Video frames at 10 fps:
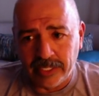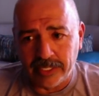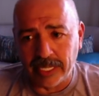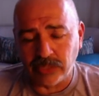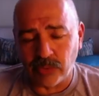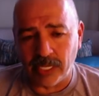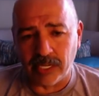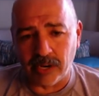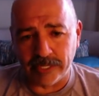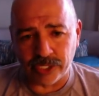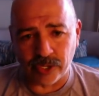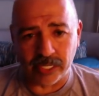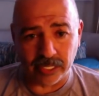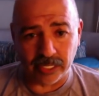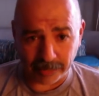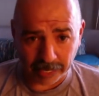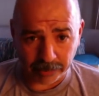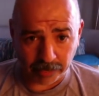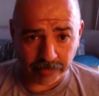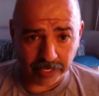And that's why I always try to
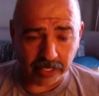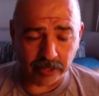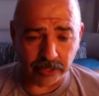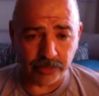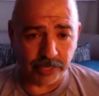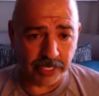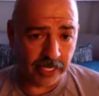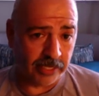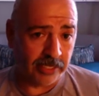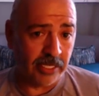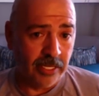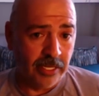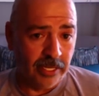update my videos, because